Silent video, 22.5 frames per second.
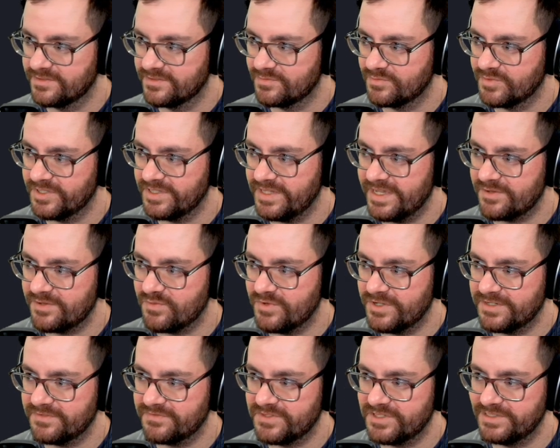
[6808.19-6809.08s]
We're like
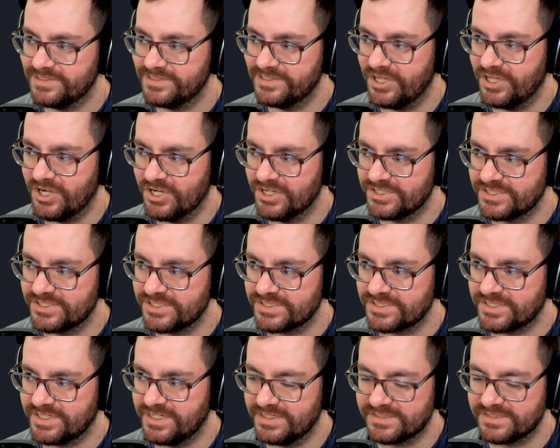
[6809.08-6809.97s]
one of the
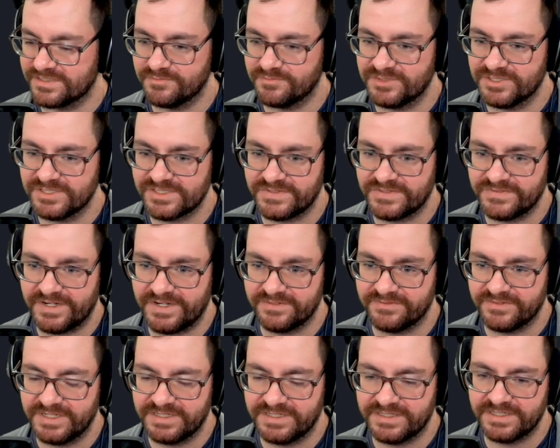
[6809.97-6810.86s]
largest customers of our
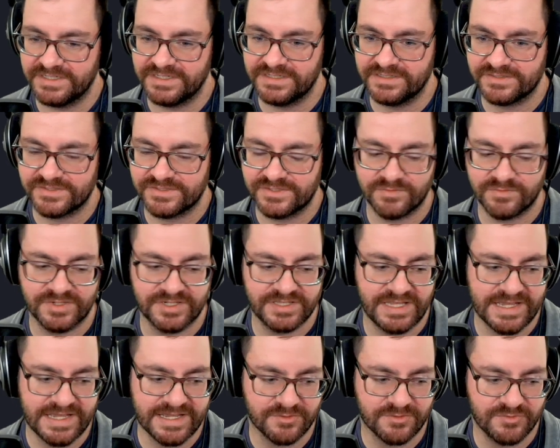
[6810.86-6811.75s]
vendor. So we're
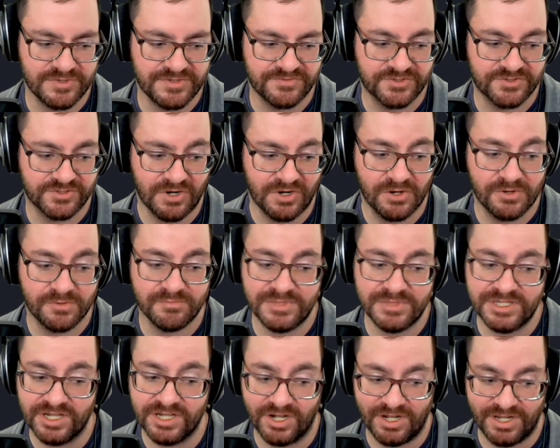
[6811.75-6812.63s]
like, we've grown
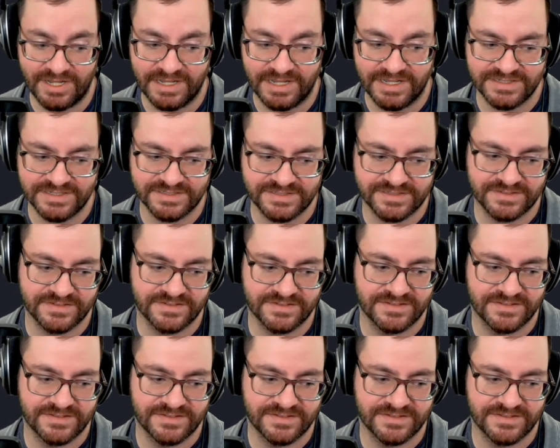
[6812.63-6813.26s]
beyond